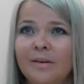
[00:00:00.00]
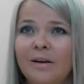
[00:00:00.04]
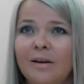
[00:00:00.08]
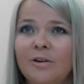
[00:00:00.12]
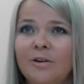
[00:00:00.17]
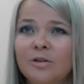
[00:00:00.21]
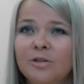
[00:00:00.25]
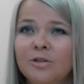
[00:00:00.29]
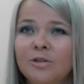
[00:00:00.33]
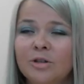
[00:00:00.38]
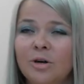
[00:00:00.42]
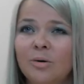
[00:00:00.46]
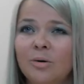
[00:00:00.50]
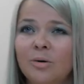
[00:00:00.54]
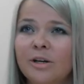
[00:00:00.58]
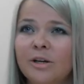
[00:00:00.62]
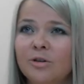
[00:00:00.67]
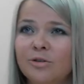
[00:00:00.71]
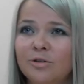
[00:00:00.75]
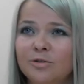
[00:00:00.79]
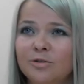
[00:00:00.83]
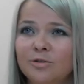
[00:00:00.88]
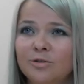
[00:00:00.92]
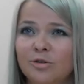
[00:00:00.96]
not only
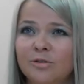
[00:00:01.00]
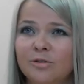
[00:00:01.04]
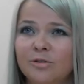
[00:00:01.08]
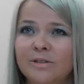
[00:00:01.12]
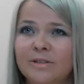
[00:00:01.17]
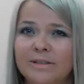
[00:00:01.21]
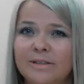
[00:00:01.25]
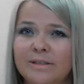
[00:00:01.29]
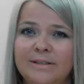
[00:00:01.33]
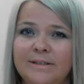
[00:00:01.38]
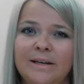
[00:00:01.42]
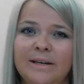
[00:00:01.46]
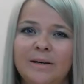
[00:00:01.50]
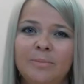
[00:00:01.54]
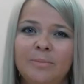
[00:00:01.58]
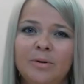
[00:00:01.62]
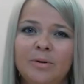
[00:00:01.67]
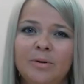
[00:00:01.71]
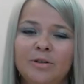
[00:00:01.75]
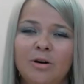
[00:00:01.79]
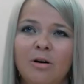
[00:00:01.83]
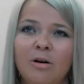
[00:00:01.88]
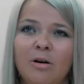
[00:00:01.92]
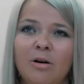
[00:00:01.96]
control system
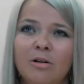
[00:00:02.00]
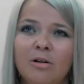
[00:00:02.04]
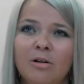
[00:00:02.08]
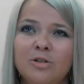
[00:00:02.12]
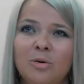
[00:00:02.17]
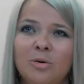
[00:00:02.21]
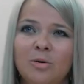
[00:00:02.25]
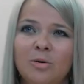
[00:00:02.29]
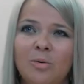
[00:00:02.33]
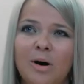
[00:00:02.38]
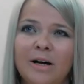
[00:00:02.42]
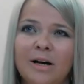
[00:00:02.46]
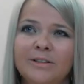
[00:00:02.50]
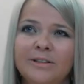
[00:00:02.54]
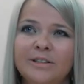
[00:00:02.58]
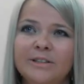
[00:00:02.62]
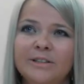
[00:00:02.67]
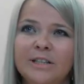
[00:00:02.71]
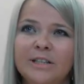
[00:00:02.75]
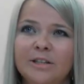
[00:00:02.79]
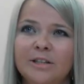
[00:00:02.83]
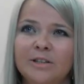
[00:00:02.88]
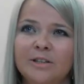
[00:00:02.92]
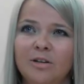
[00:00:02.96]
but also other
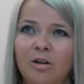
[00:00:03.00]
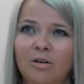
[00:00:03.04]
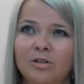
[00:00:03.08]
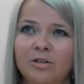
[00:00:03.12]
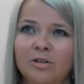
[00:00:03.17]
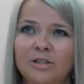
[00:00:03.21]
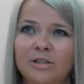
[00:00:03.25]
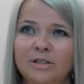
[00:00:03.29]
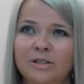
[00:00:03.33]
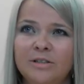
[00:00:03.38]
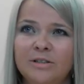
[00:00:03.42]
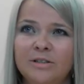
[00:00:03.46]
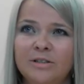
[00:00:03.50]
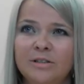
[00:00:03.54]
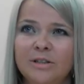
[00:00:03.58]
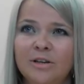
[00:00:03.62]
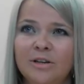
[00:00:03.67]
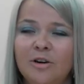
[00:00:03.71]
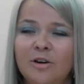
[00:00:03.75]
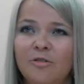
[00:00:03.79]
technologies